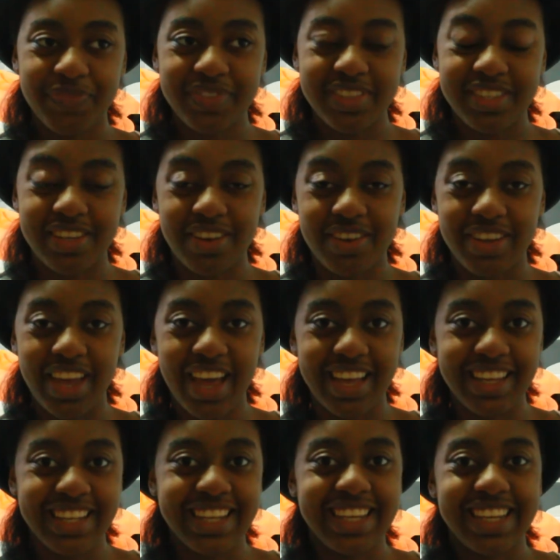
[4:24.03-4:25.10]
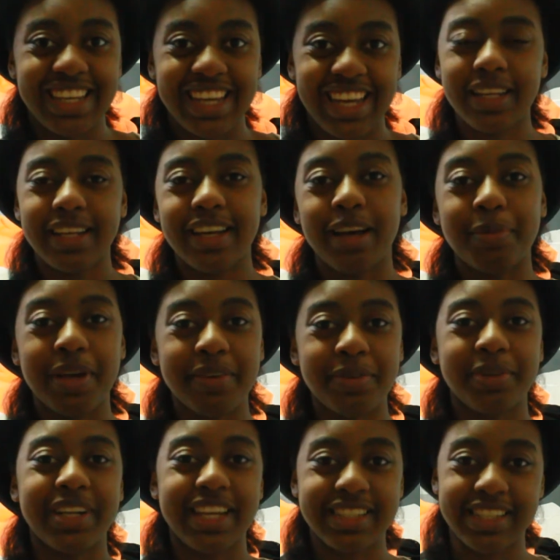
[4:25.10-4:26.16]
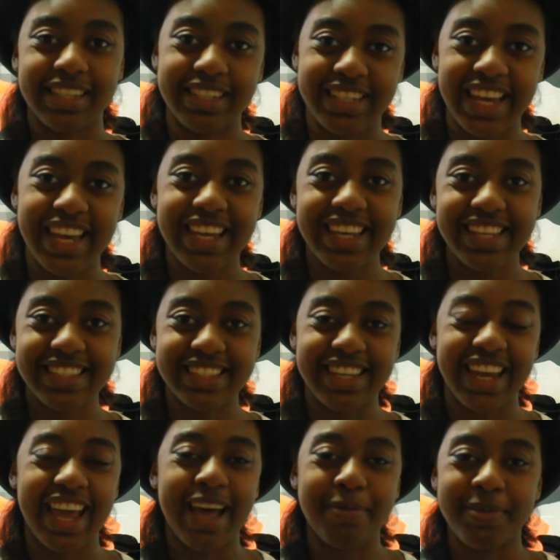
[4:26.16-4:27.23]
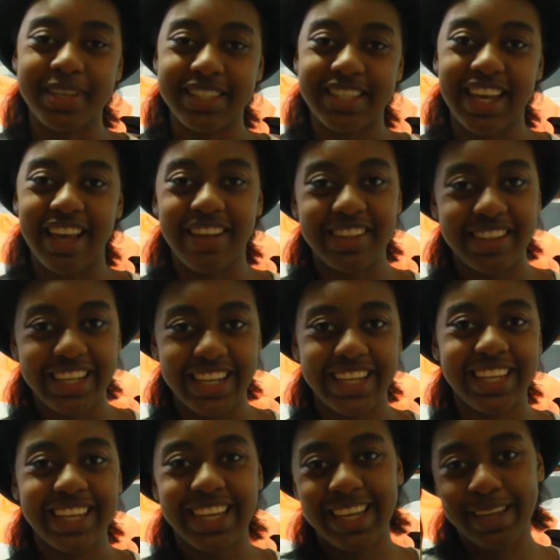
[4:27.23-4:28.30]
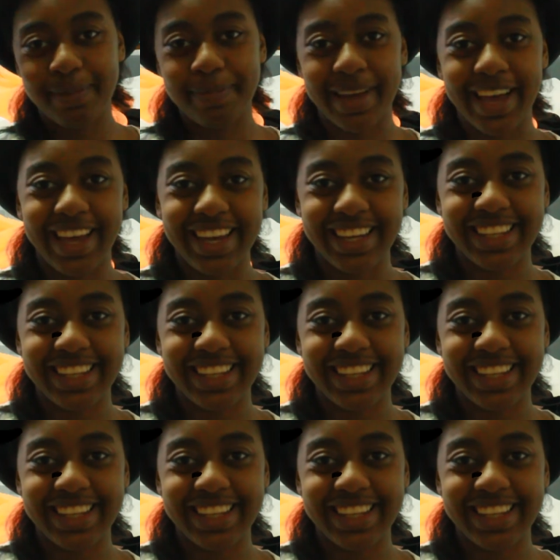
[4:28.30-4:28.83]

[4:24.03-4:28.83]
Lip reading: So yeah, hope everyone has a good day, stay happy, stay healthy, bye.